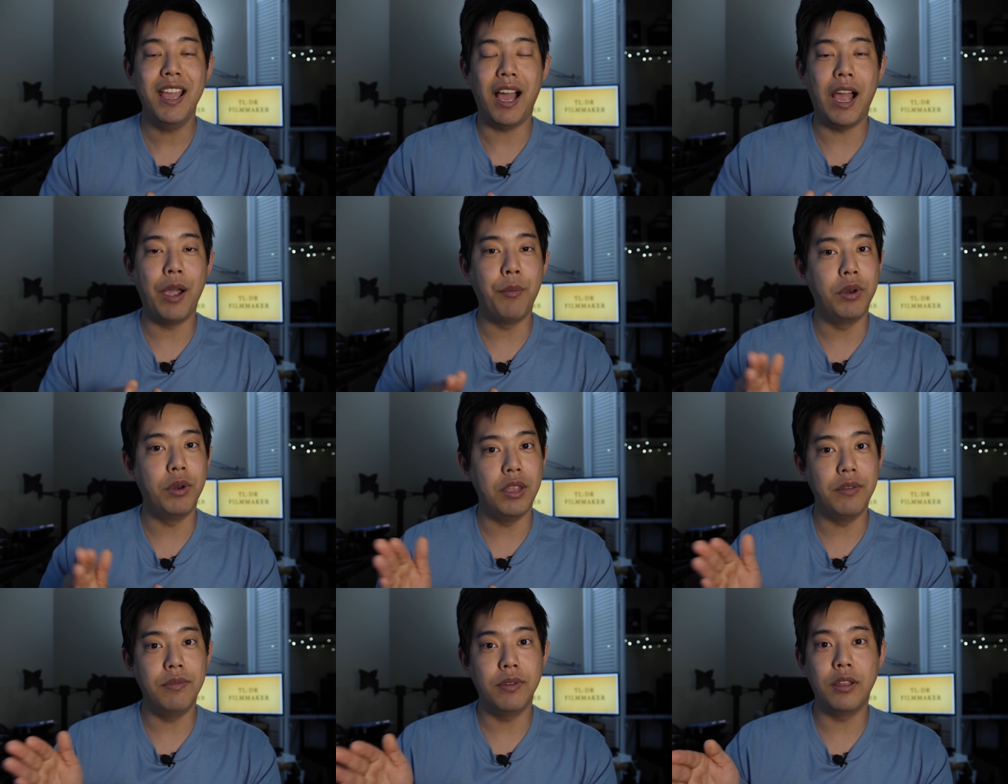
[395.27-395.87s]
I
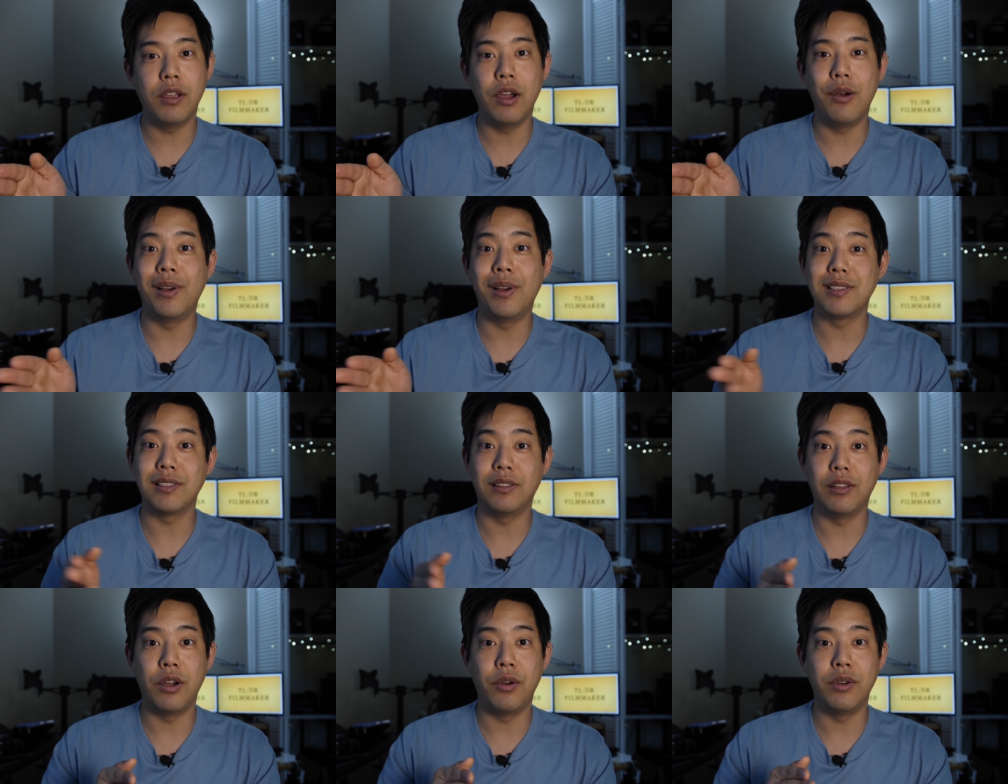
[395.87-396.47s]
would even go
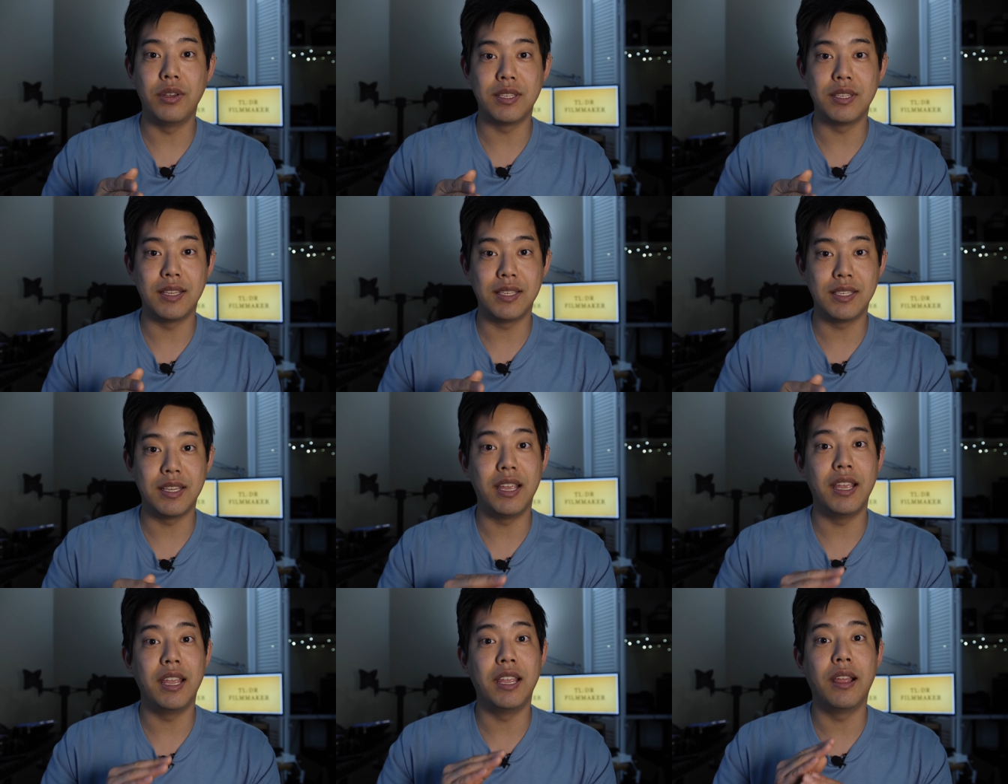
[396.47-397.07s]
as low as, as
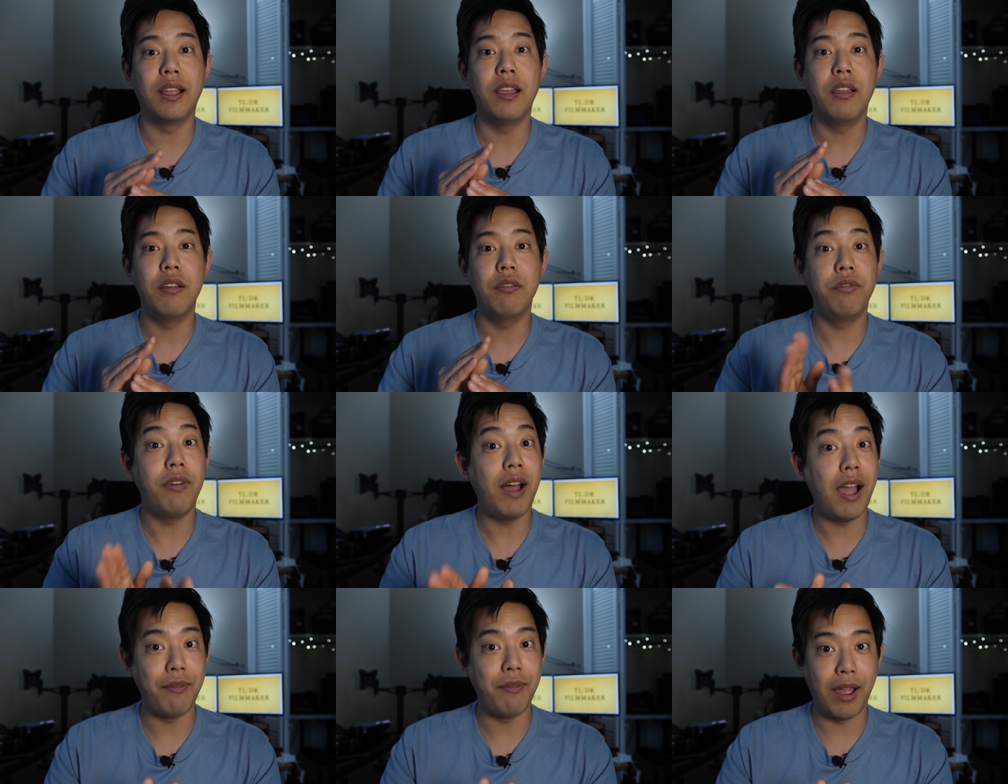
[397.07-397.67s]
saying
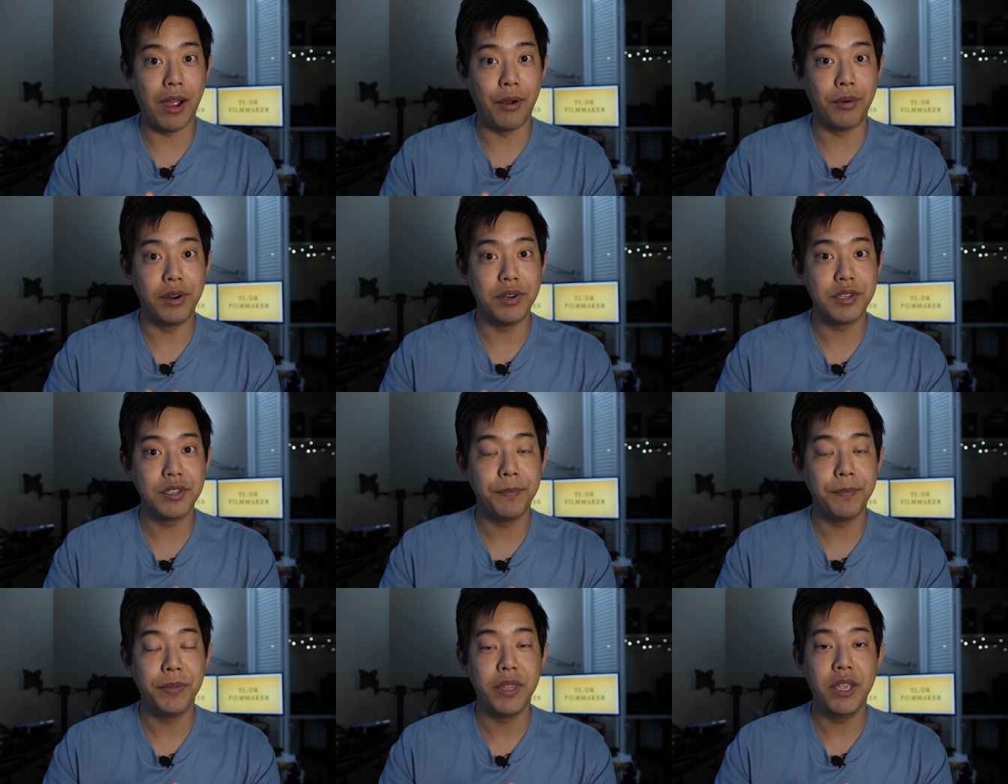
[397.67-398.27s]
five
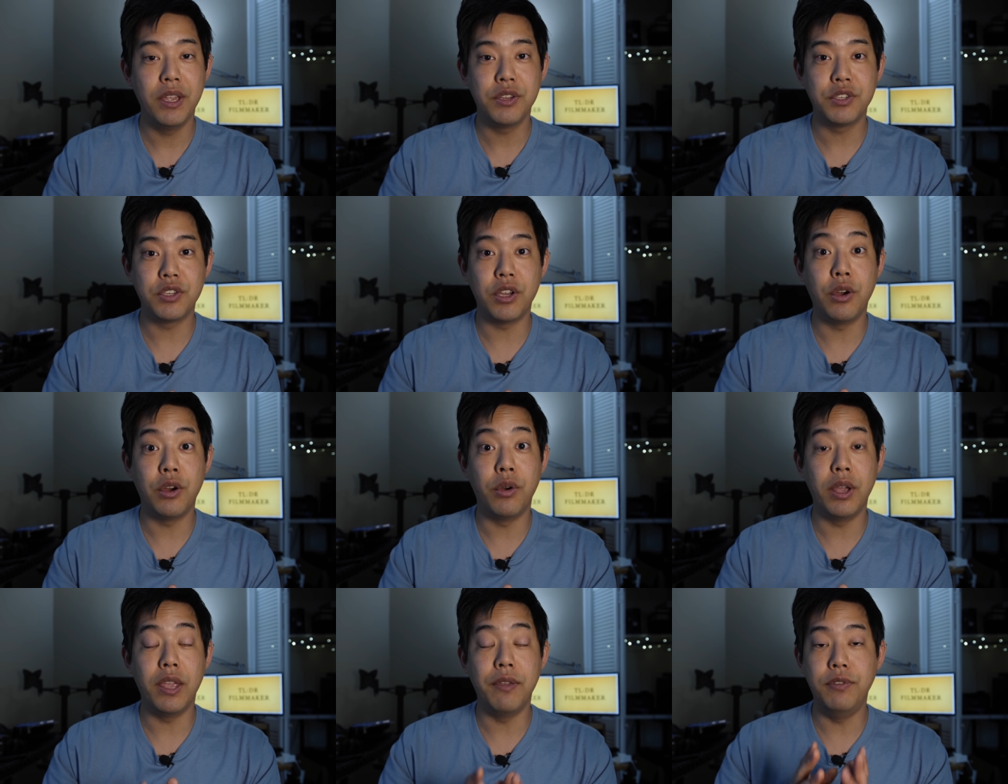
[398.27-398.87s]
hours.
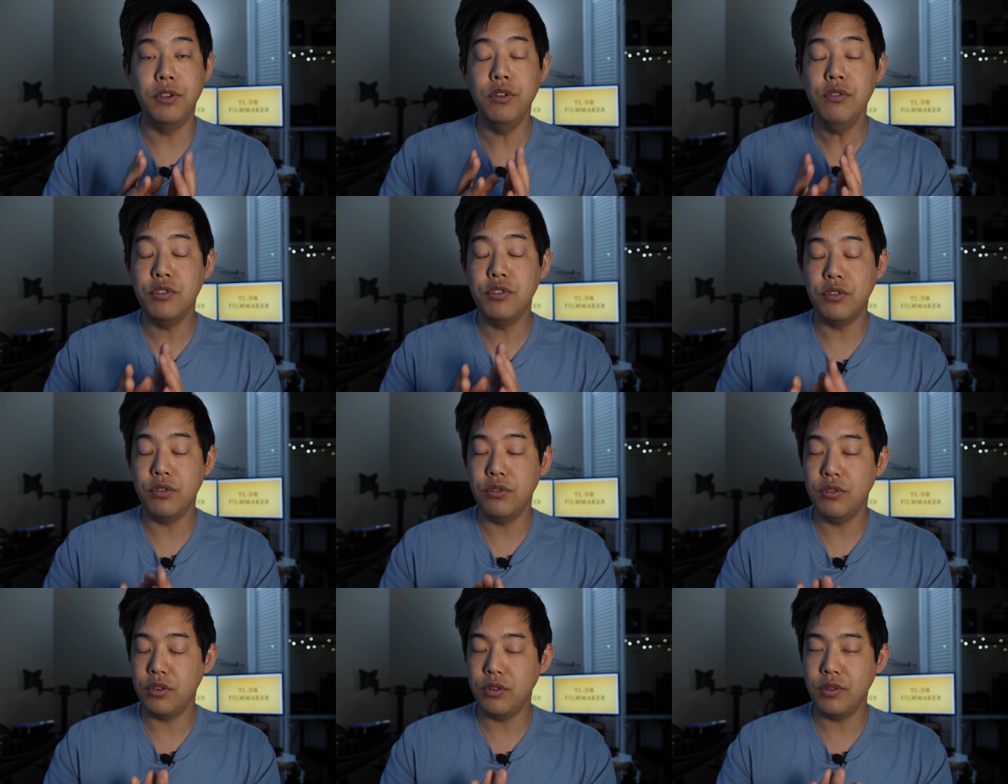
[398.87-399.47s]
So if you
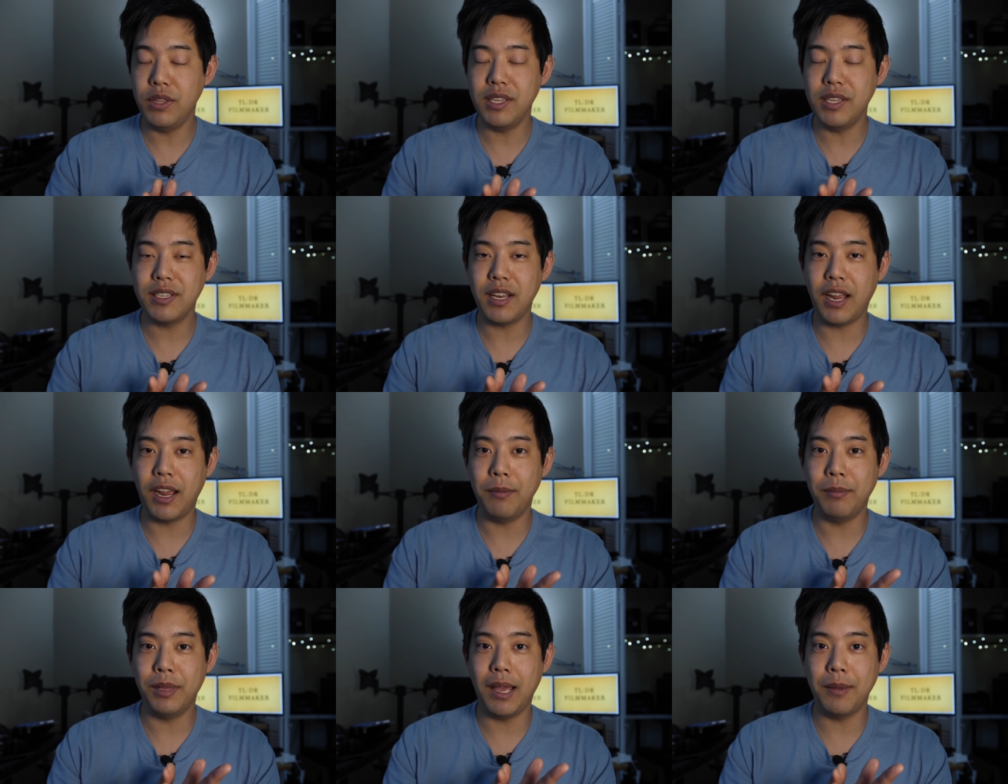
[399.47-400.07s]
do do these
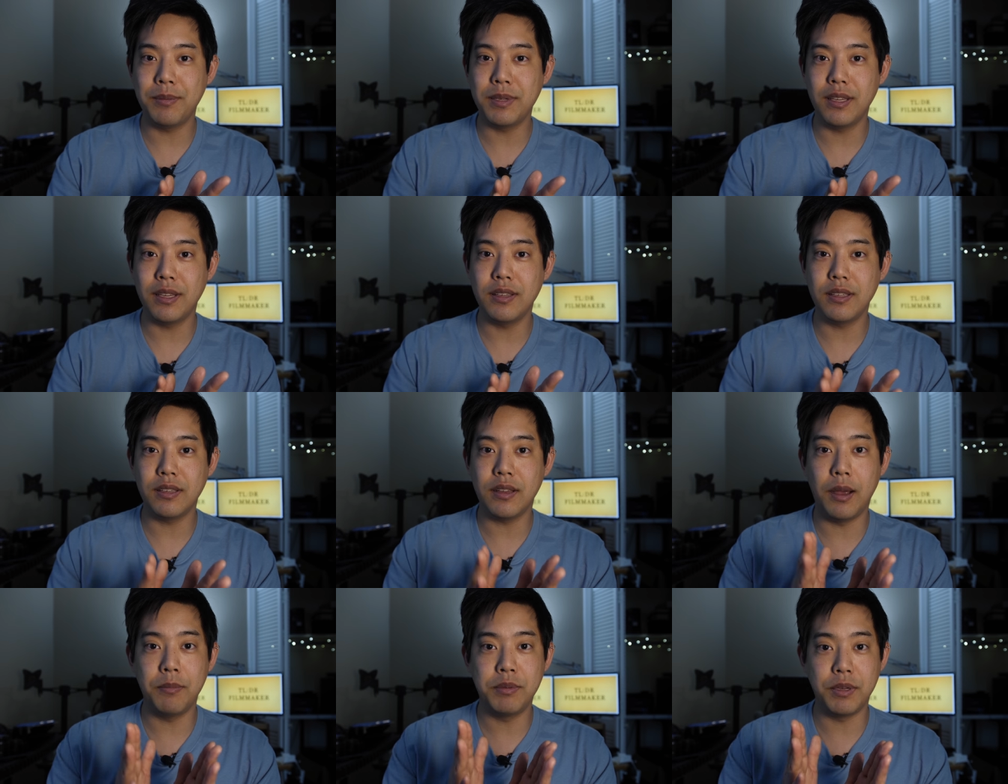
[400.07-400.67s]
time
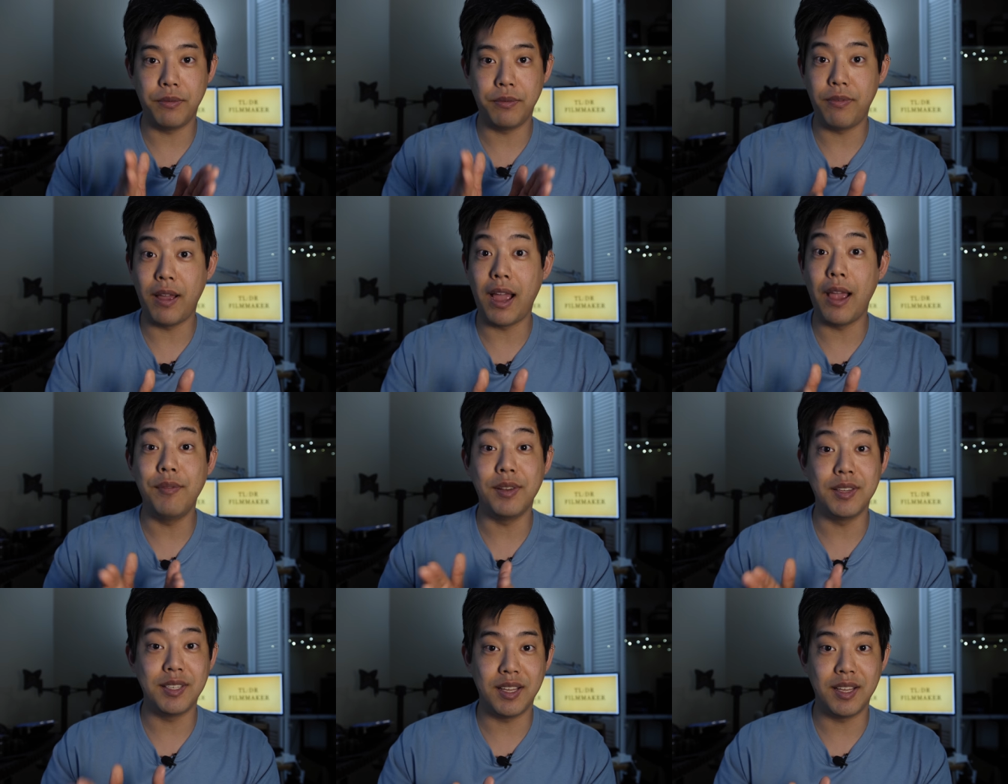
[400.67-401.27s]
lapses up to
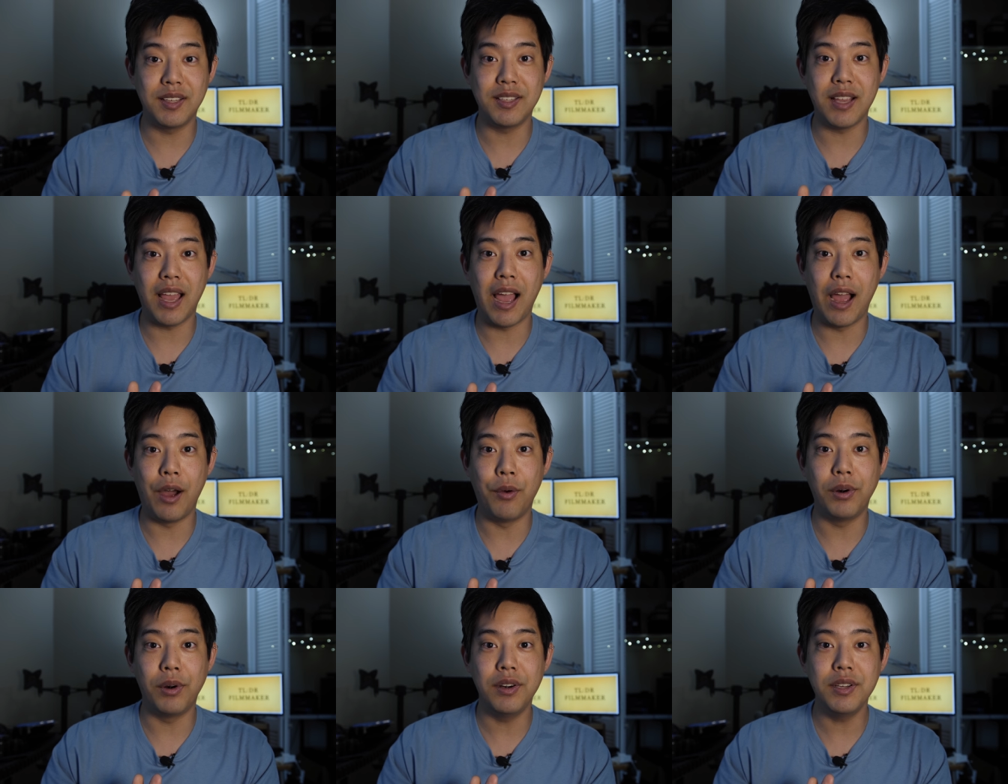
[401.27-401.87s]
five to six
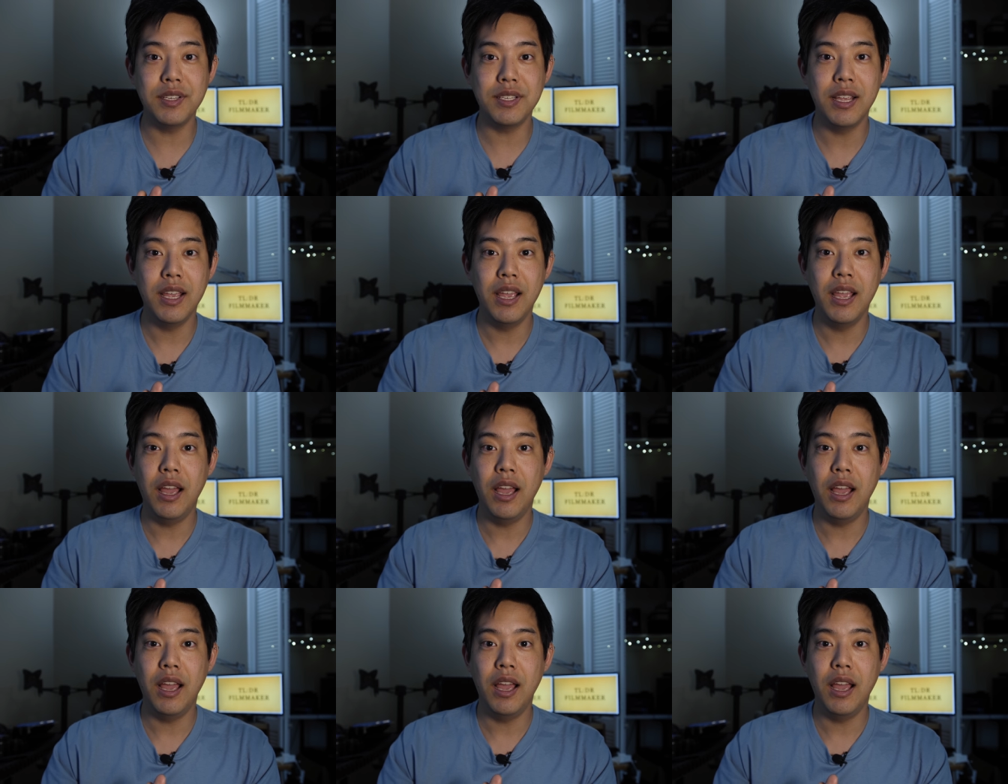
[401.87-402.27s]
hours,